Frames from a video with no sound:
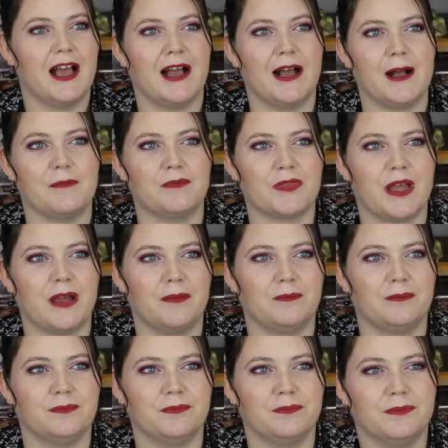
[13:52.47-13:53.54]

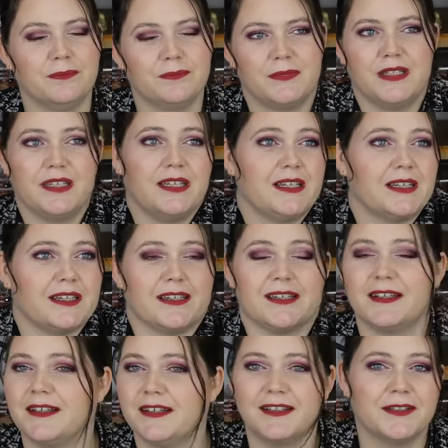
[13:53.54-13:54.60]

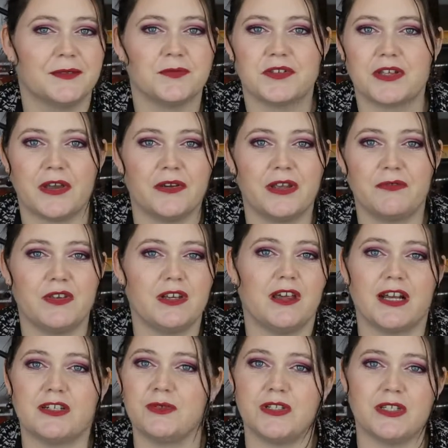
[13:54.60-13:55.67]
So if you
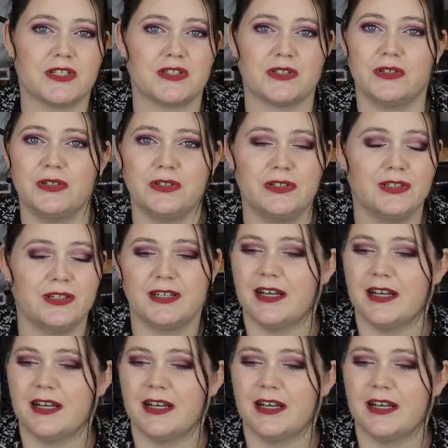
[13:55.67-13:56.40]
liked what you saw,